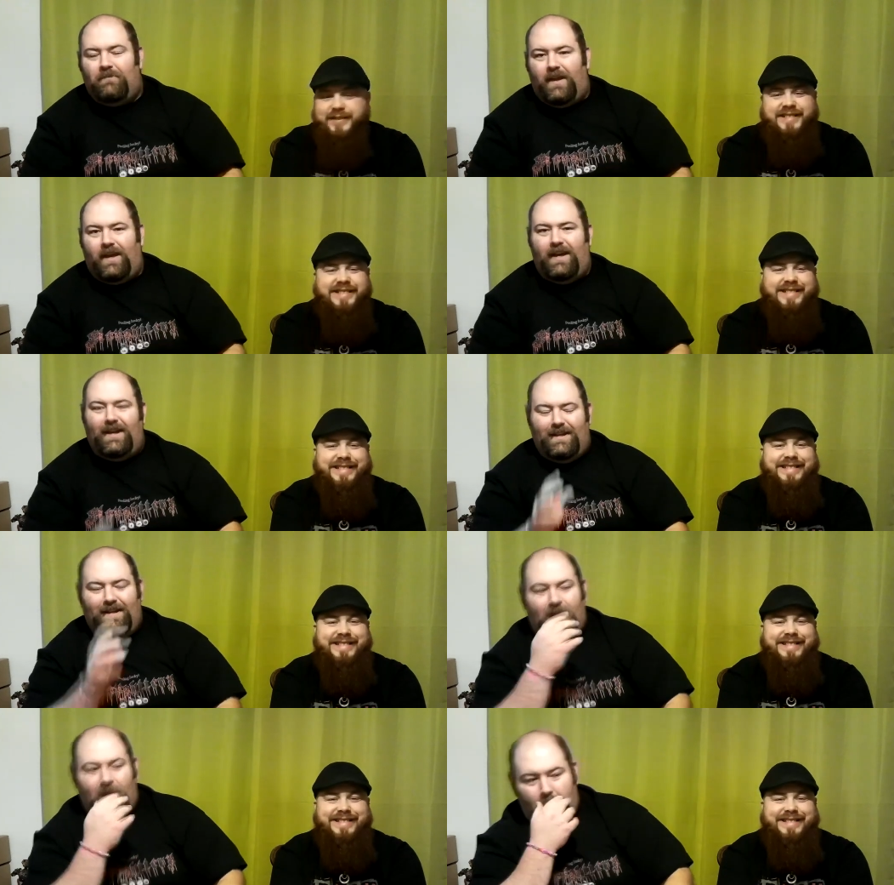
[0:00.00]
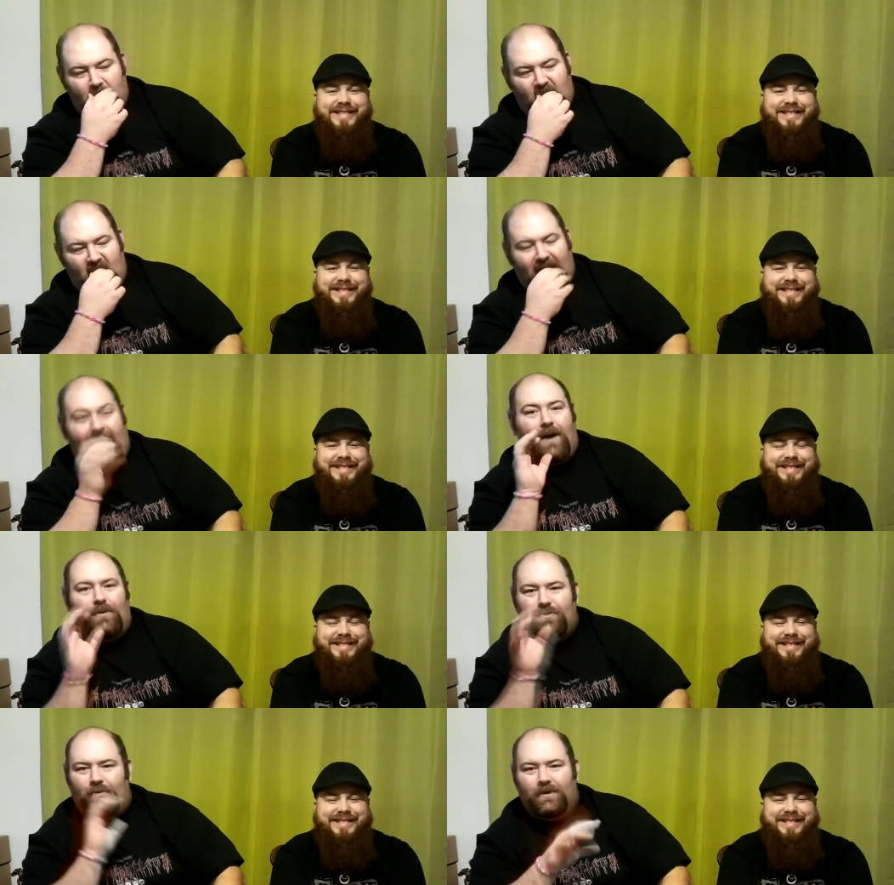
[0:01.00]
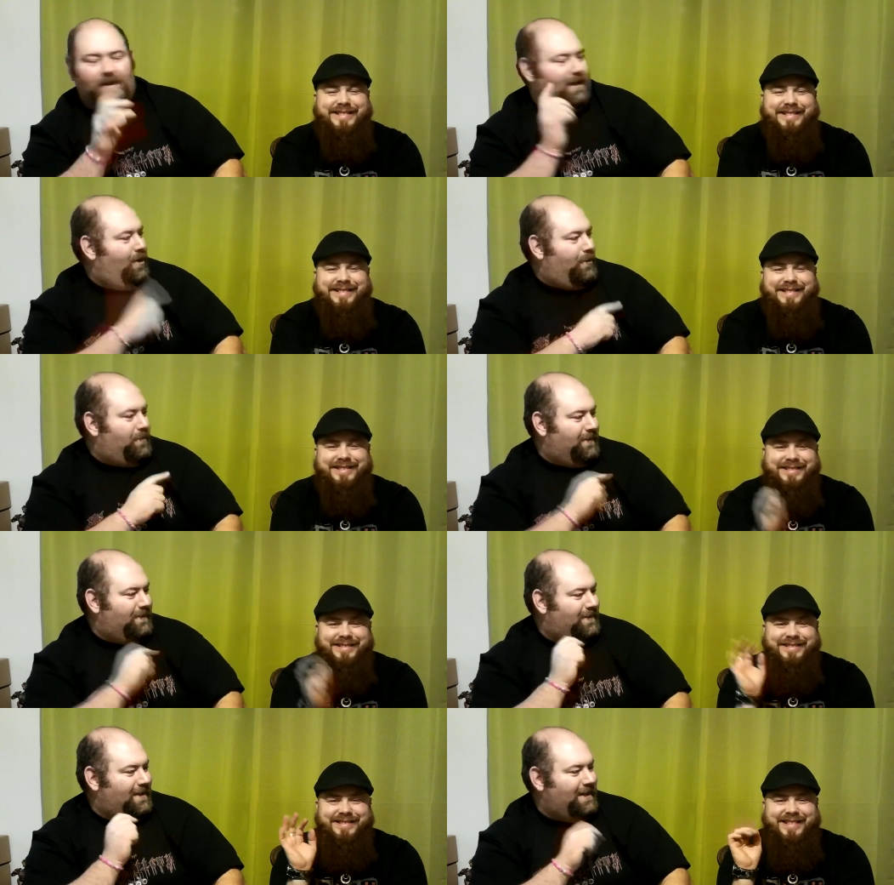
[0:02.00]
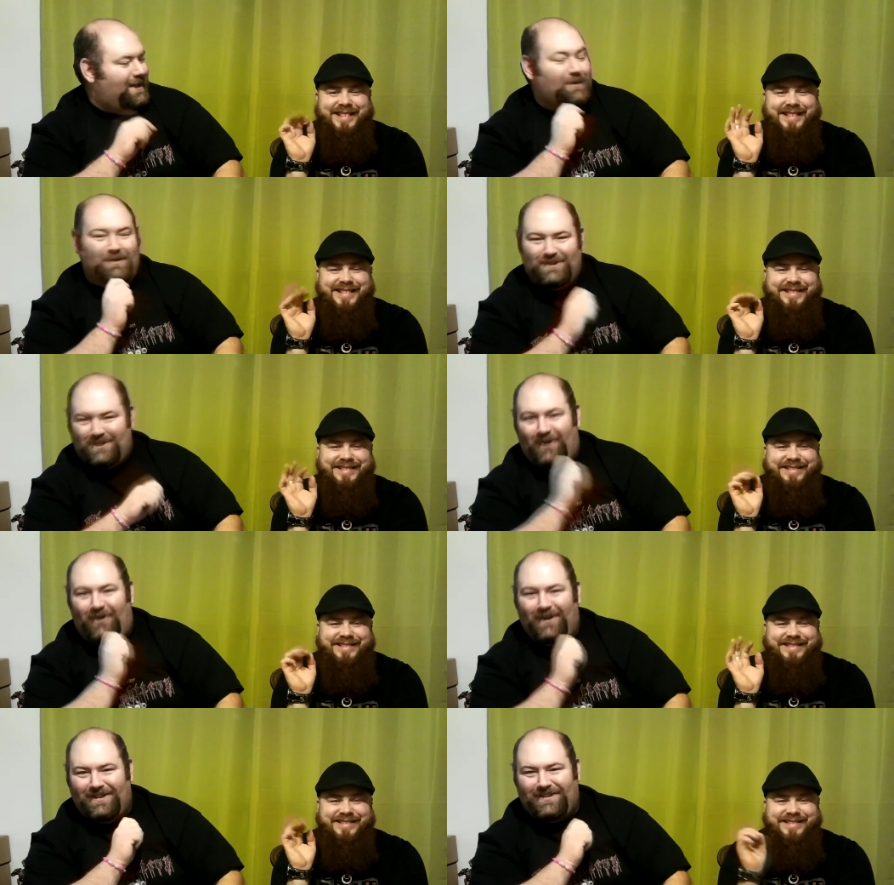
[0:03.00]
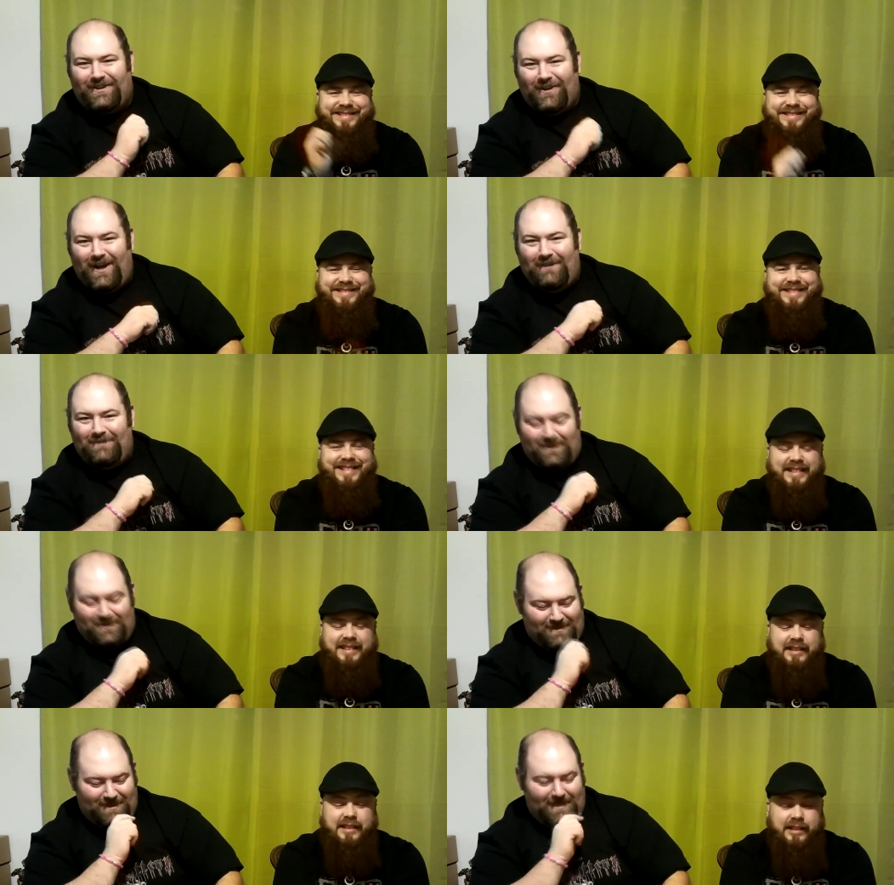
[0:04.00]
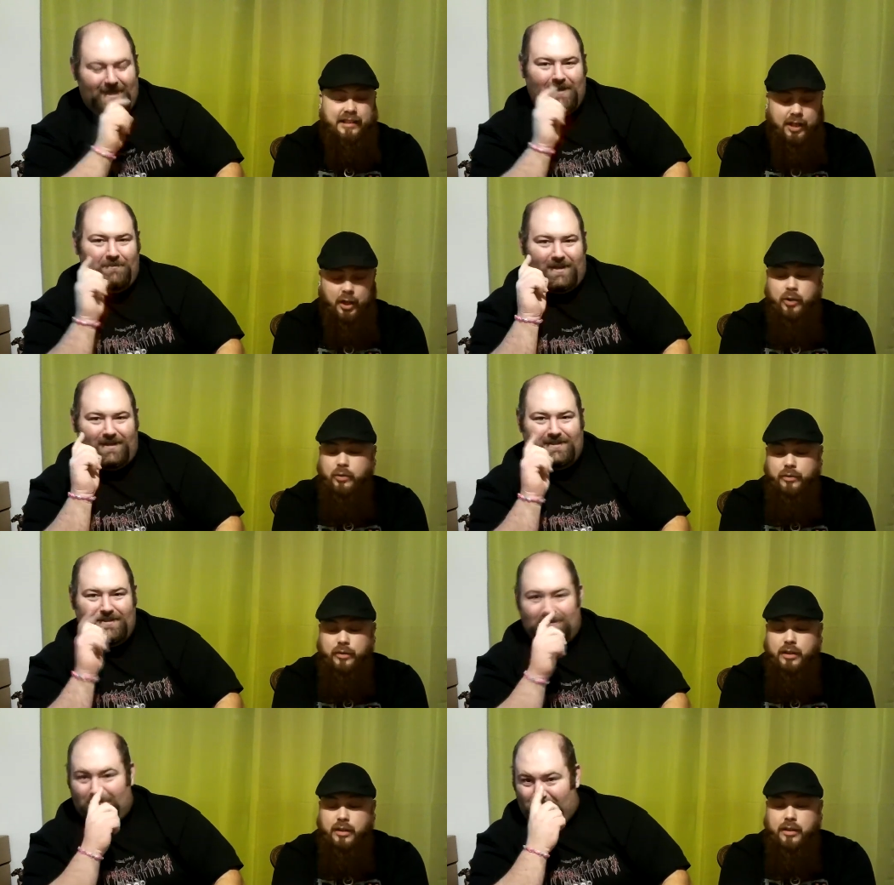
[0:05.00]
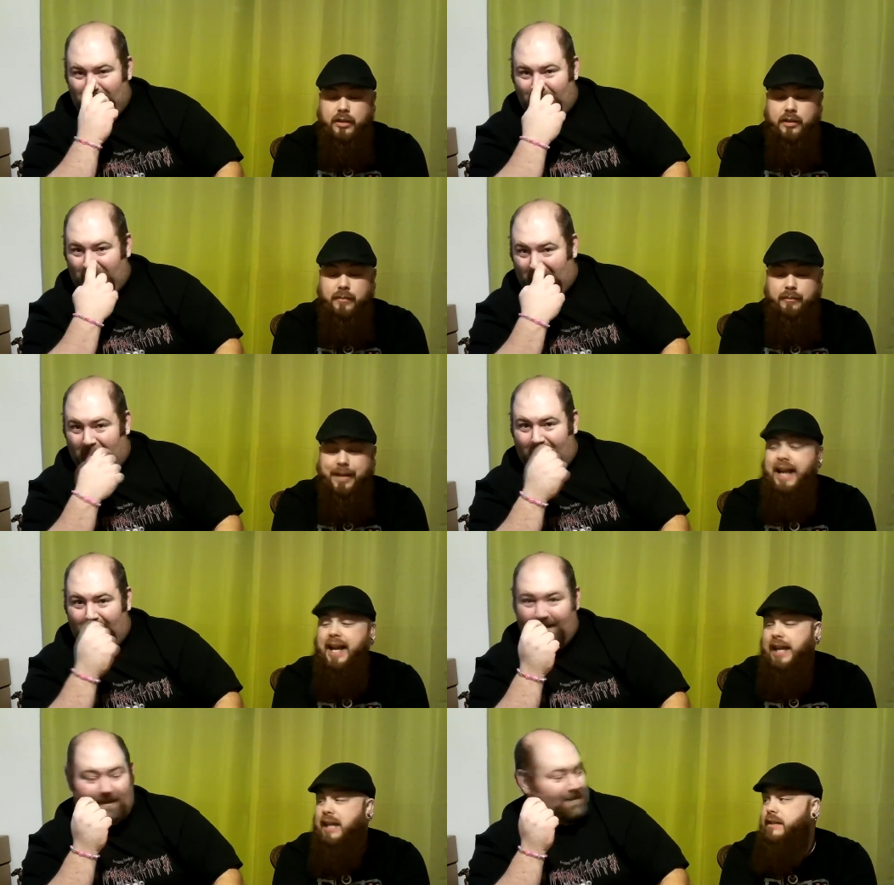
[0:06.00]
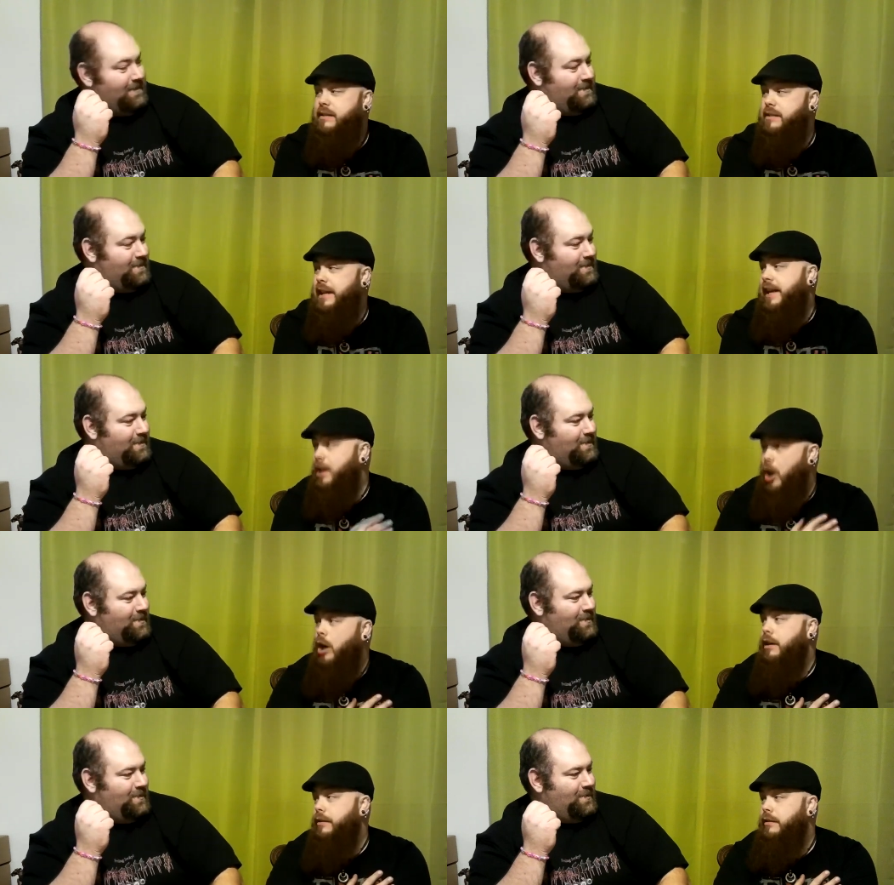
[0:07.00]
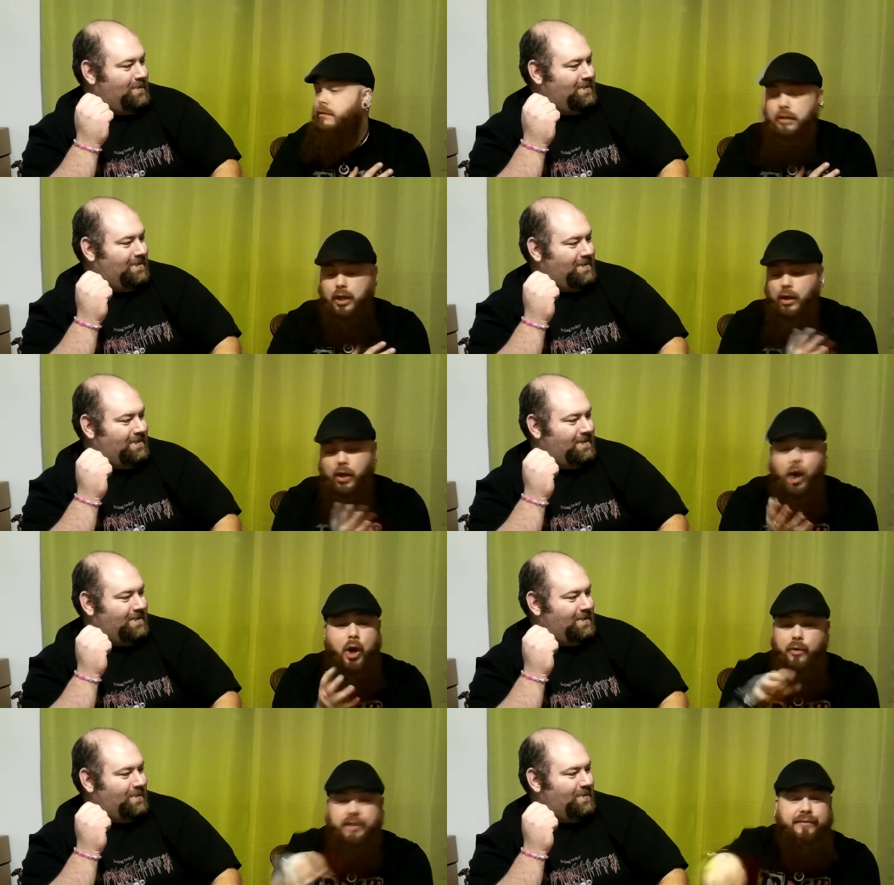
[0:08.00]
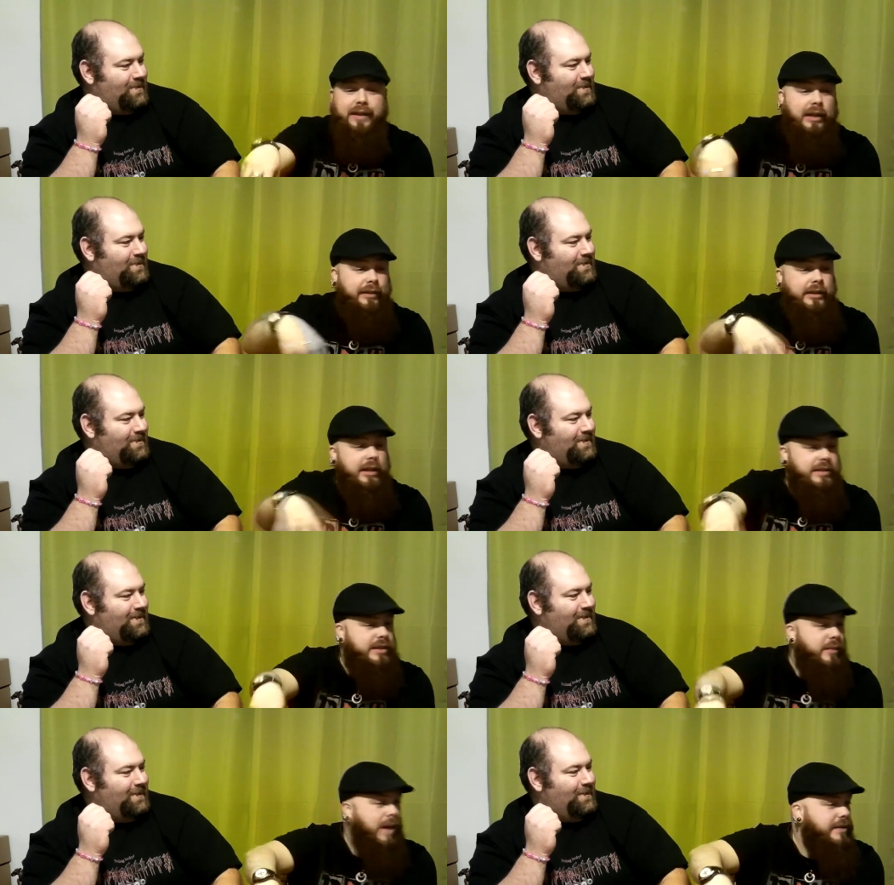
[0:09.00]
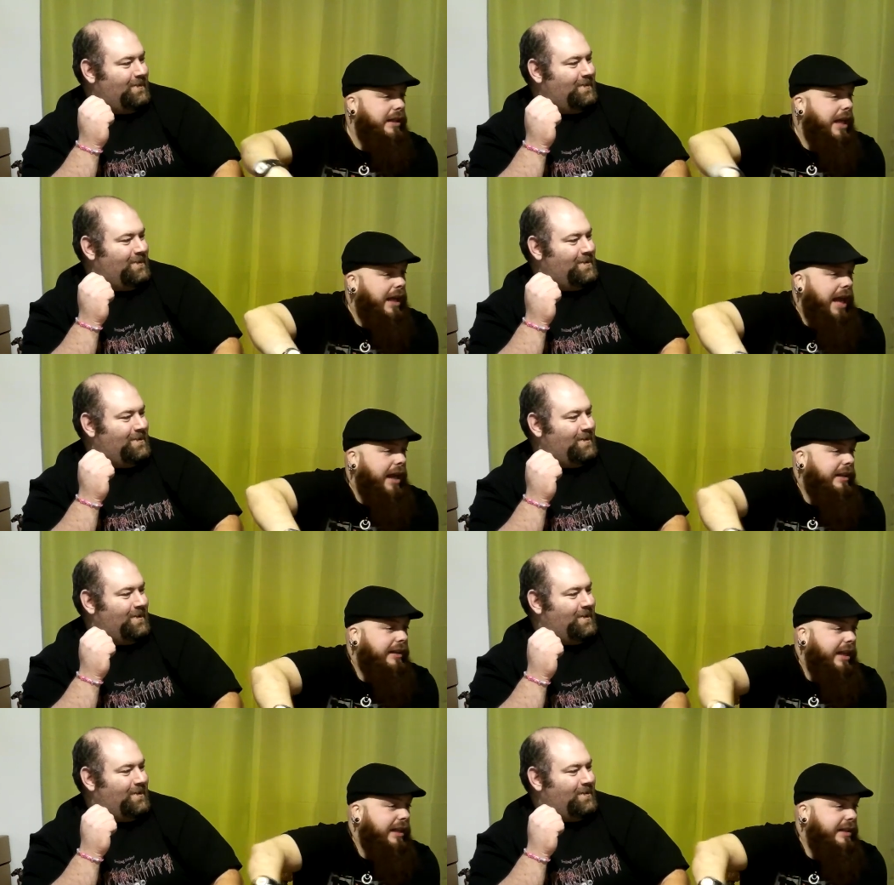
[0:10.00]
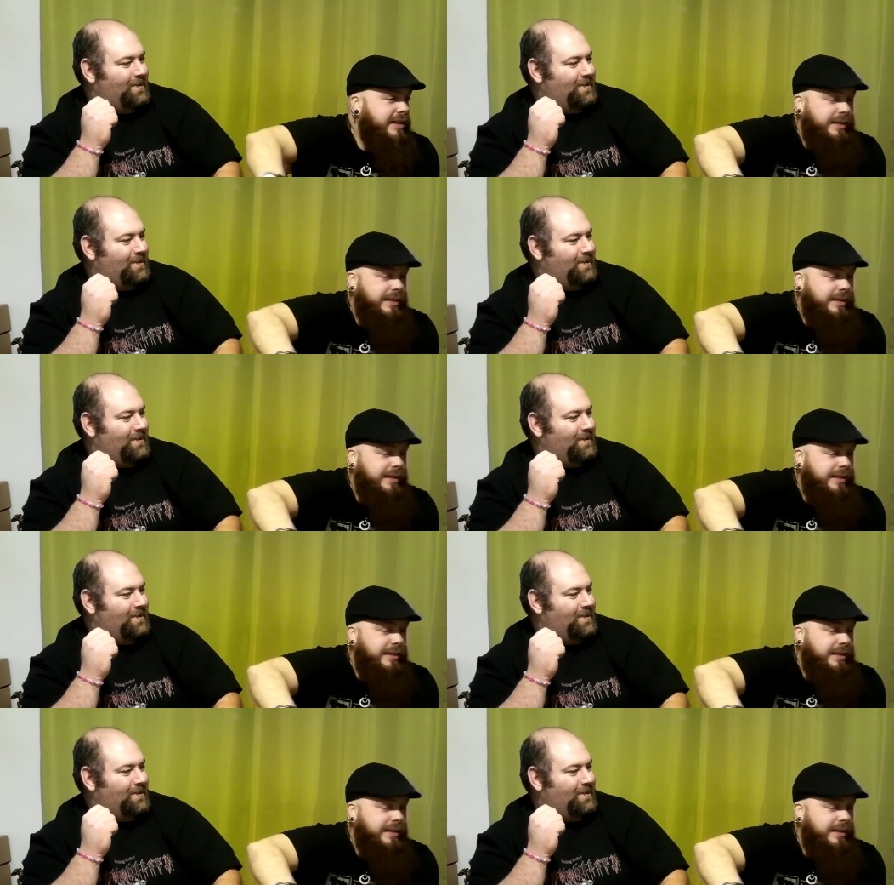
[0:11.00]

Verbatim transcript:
Speaker 1: and I was really hoping that he was going to grab those.
Speaker 2: Oh, because my hands and heart already found it. I was like, I gotta get